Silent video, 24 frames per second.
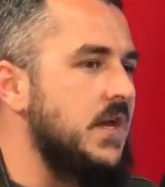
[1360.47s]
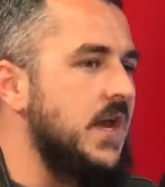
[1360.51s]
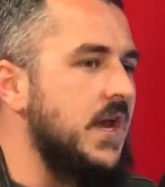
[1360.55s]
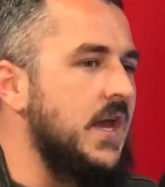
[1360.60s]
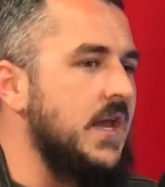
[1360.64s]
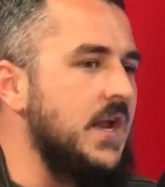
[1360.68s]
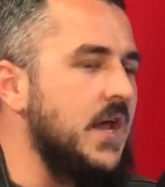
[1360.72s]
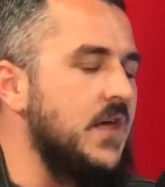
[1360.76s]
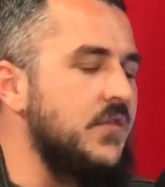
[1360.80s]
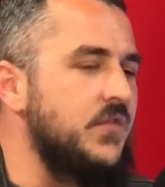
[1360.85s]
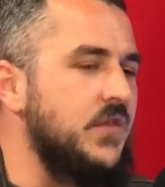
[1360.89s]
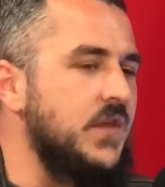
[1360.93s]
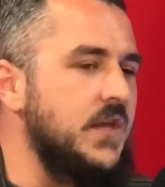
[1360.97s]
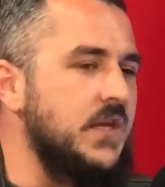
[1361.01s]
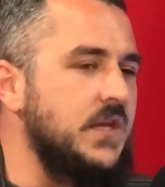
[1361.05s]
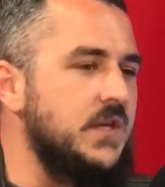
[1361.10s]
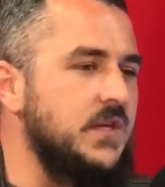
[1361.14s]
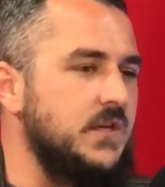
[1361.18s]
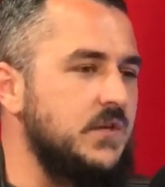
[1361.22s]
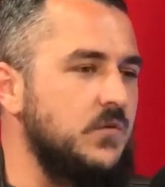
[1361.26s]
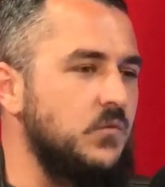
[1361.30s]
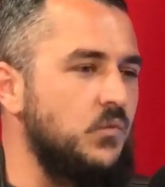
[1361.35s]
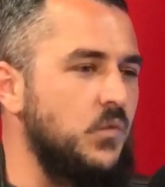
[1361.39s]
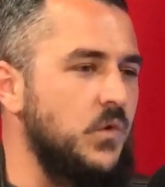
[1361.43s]
And I think
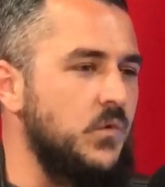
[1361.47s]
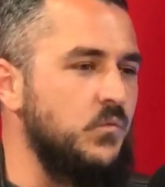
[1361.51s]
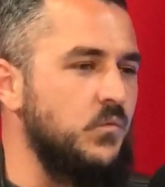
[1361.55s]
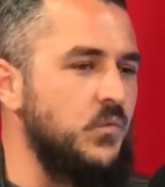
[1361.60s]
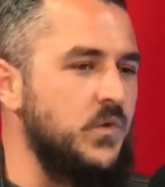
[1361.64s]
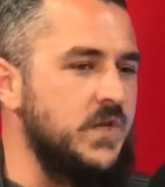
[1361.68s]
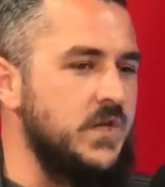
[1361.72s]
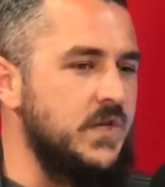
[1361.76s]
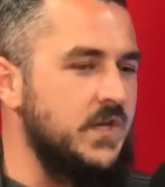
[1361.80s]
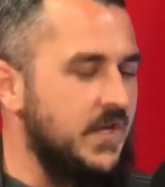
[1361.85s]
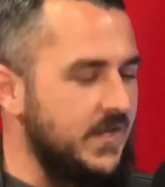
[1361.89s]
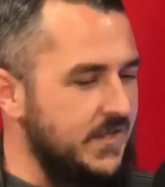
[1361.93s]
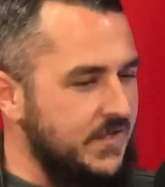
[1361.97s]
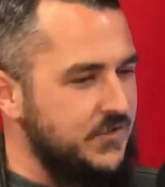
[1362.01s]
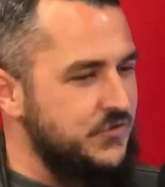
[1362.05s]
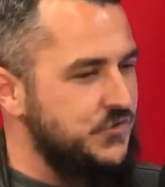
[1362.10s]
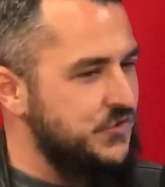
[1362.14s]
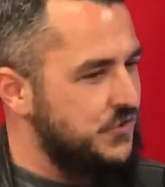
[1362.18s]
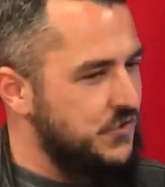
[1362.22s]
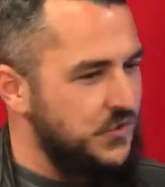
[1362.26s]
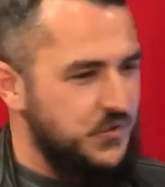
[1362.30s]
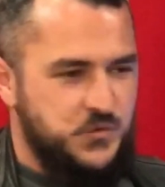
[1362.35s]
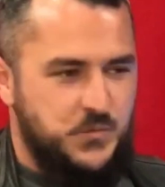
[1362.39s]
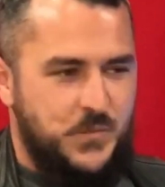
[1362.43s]
when we, it
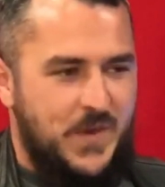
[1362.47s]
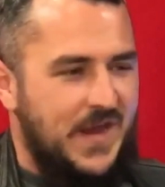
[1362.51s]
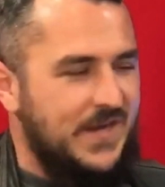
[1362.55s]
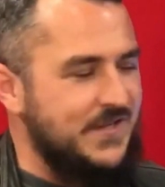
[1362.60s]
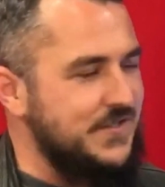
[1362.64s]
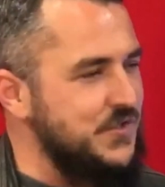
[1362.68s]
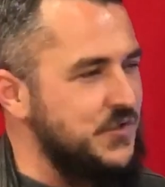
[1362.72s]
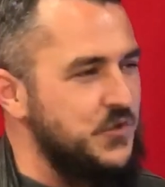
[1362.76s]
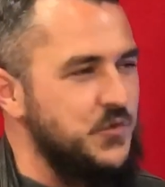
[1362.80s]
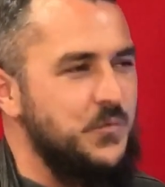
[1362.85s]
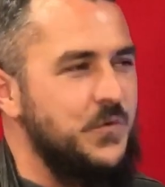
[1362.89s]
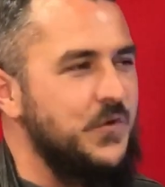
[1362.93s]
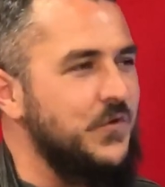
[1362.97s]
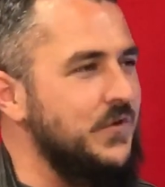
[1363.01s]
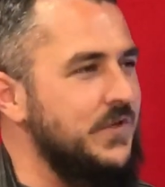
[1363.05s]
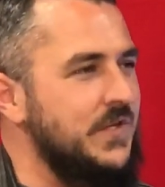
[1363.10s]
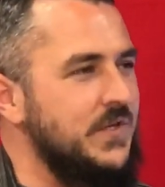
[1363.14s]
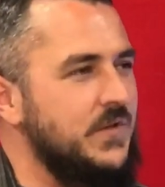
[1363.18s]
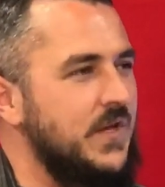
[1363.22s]
just goes back to humility.